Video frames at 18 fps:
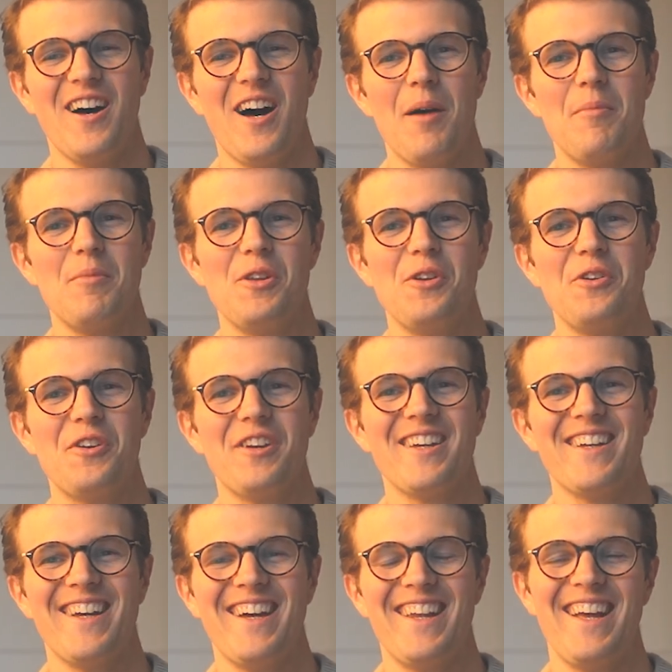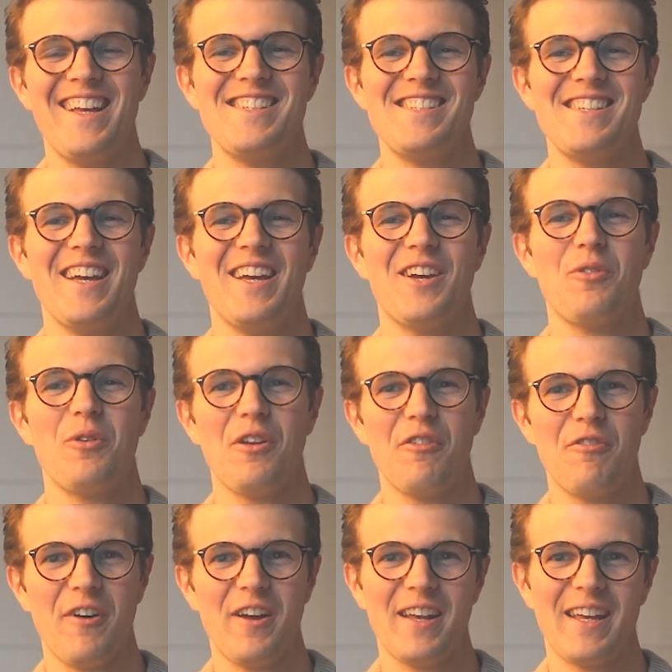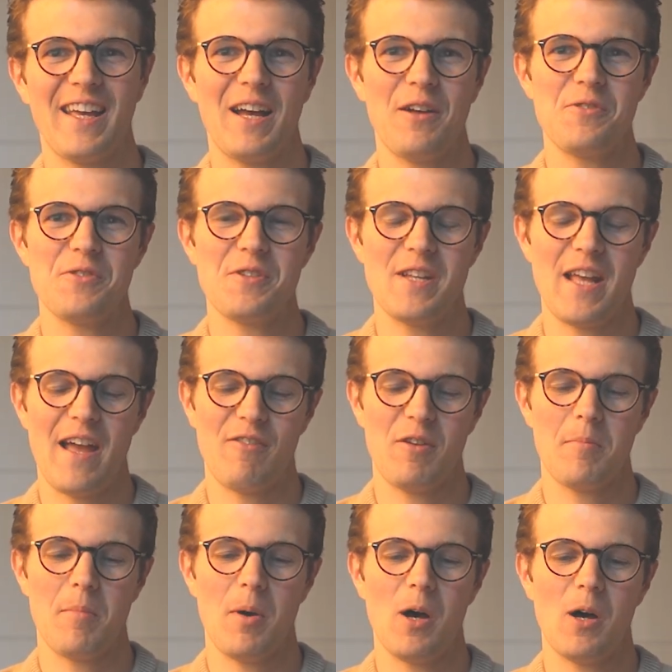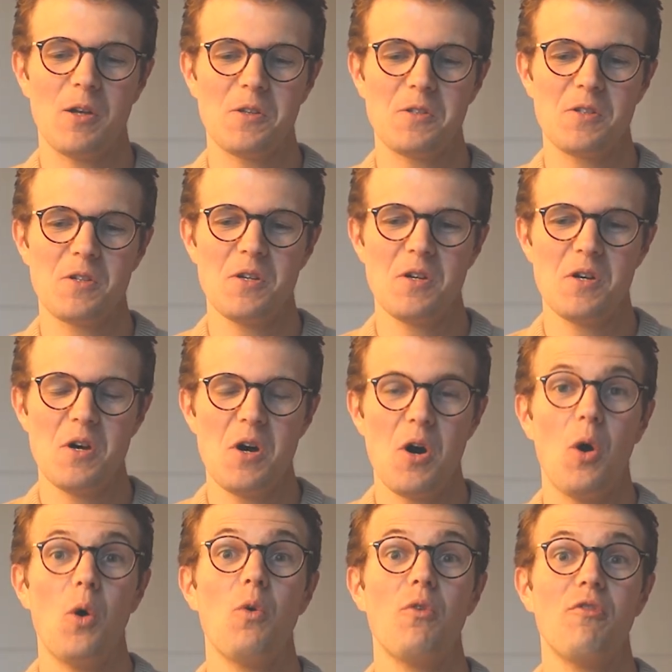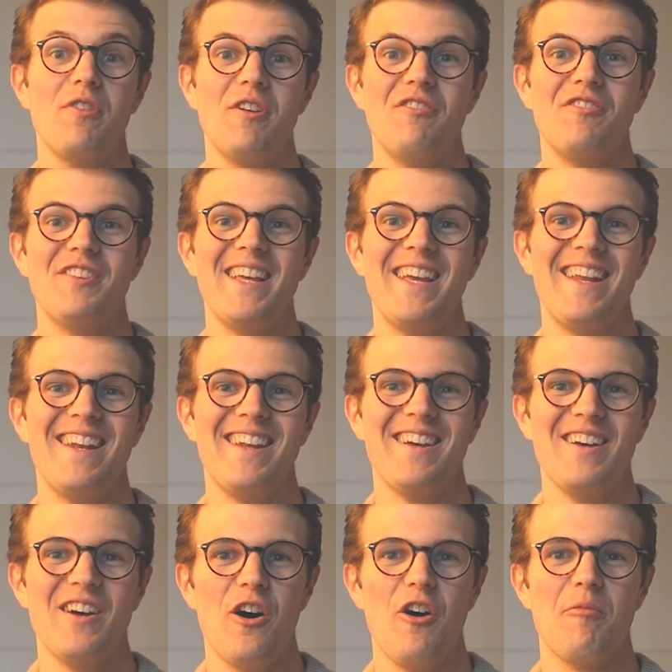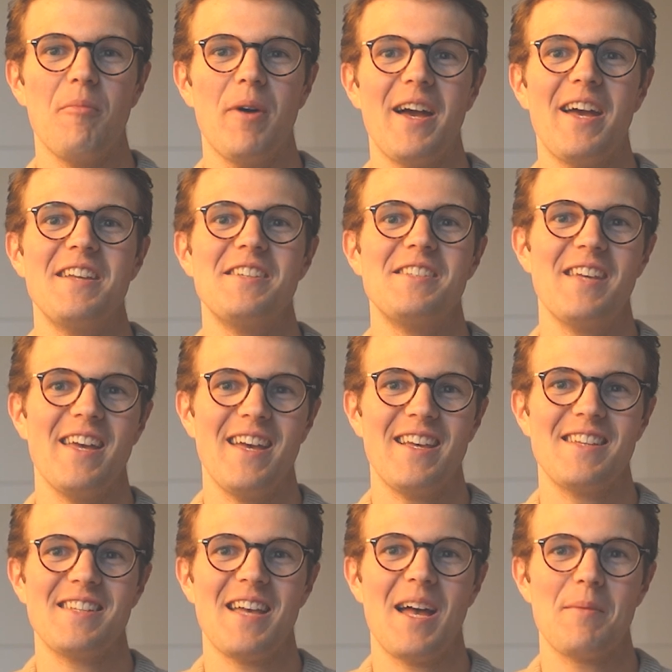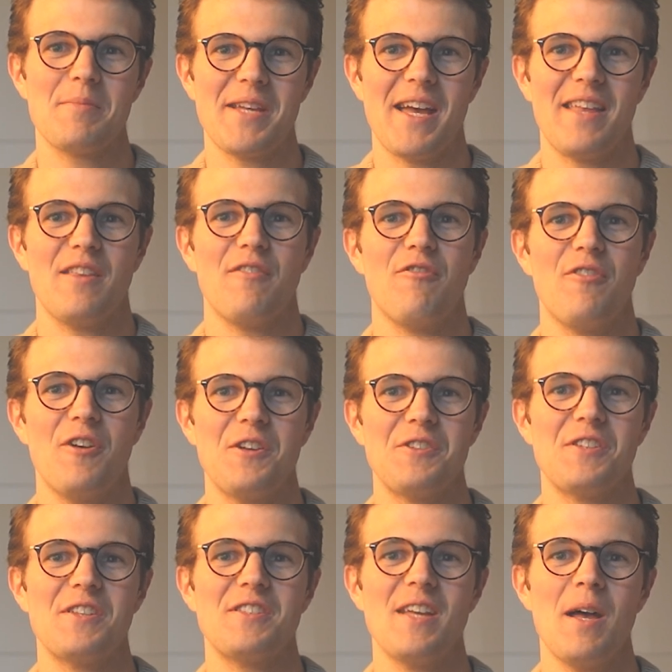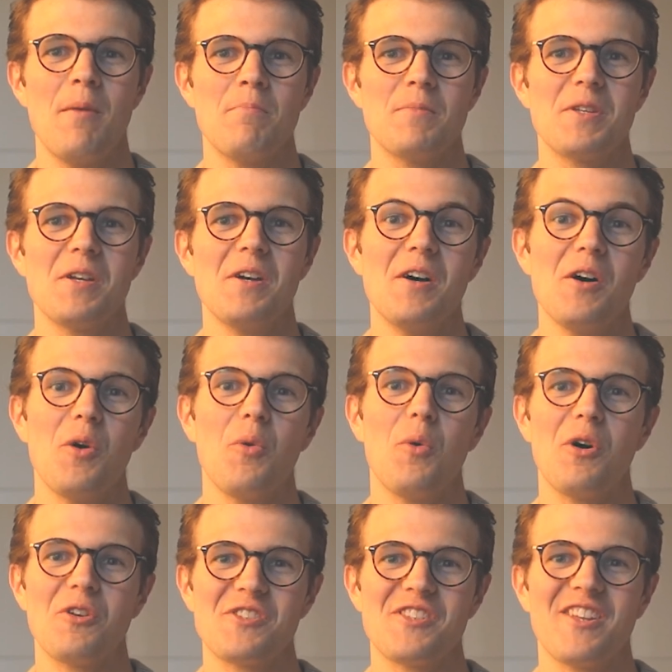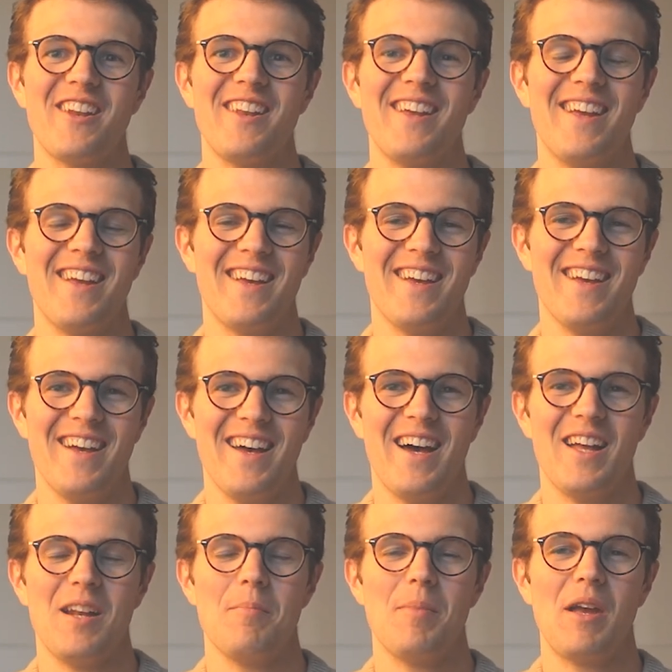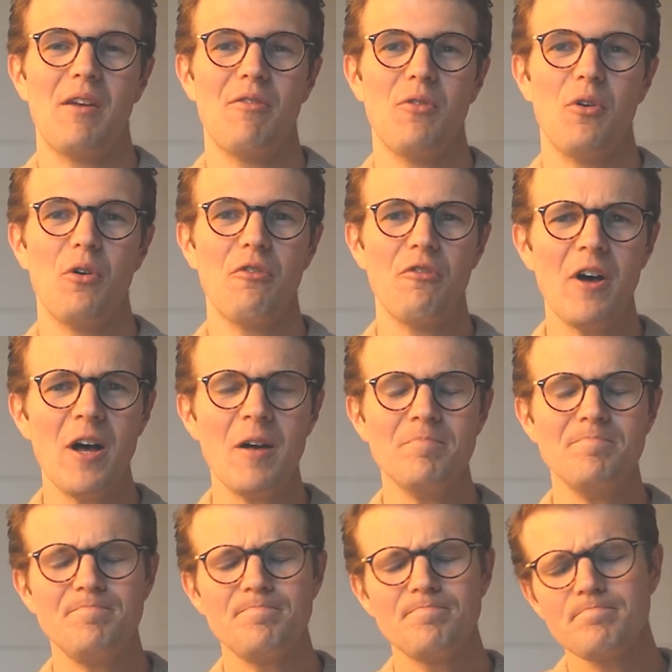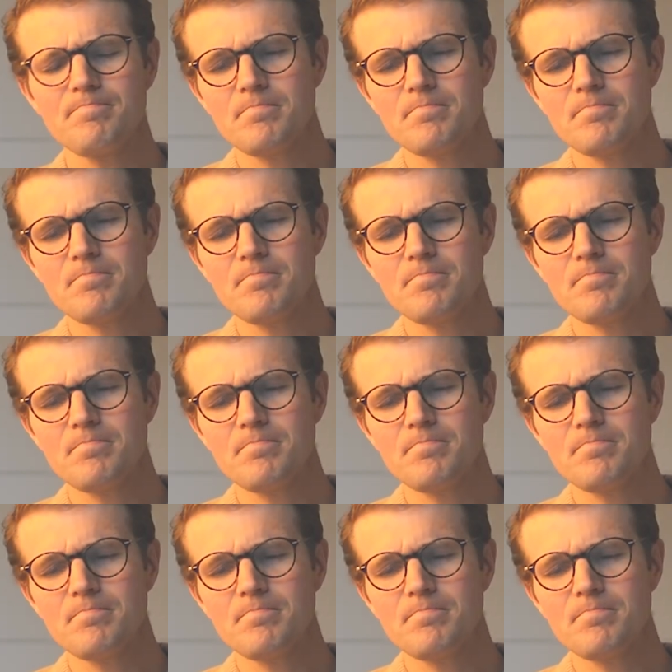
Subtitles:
I'm Luke, an ACA qualified accountant, having passed all 15 of my ACA exams at the first attempt while studying at a Big Four firm.